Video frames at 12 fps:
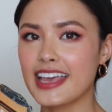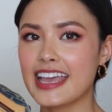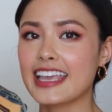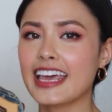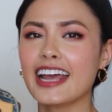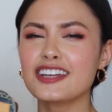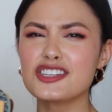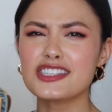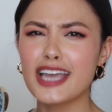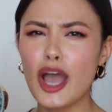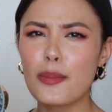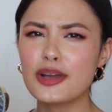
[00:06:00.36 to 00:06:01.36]
Can I just say
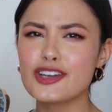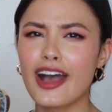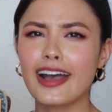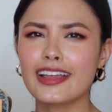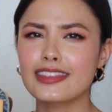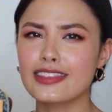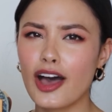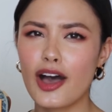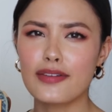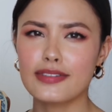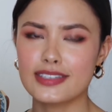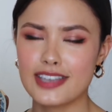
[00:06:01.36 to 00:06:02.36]
how much I
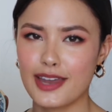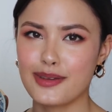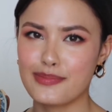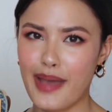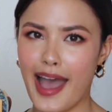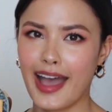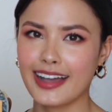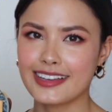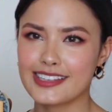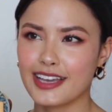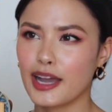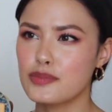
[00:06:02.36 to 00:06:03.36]
love denim bags?
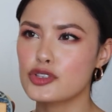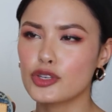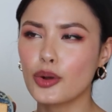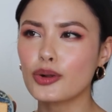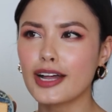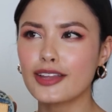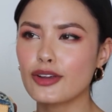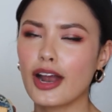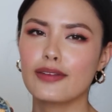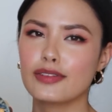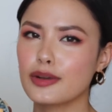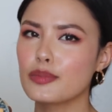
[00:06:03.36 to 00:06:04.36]
Like, I'm so glad they're
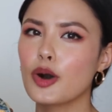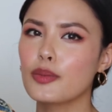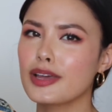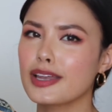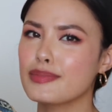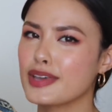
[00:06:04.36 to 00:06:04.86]
having a moment and